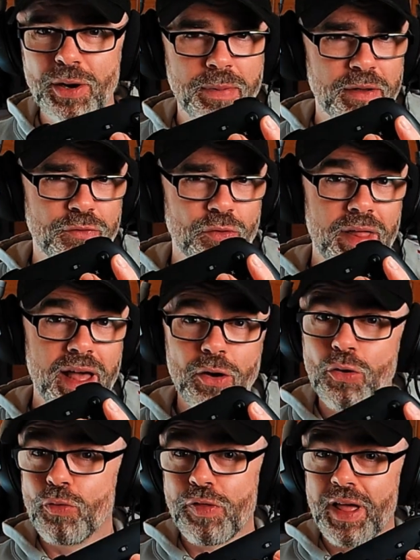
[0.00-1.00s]
before that
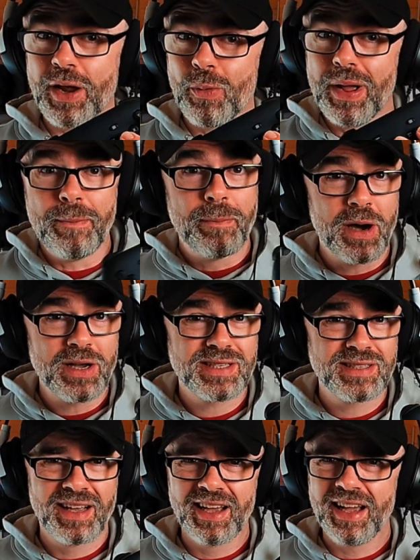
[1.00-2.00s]
whole thing went
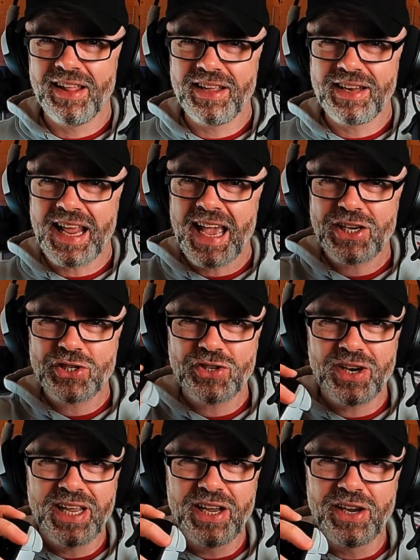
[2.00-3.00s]
bust, the
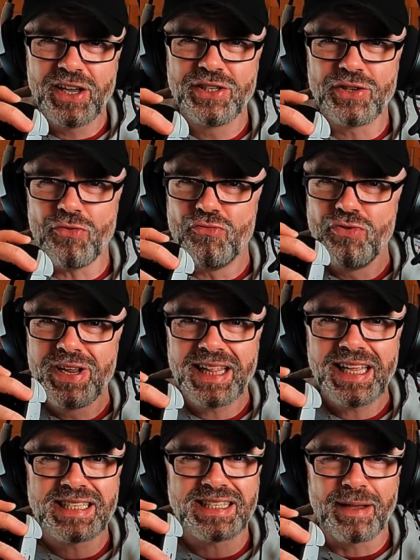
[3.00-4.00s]
texture here is
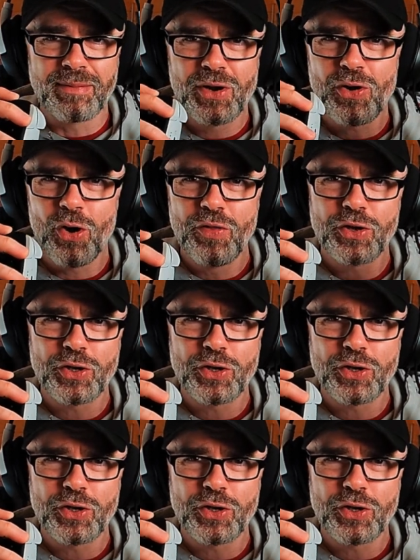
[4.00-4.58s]
really similar on the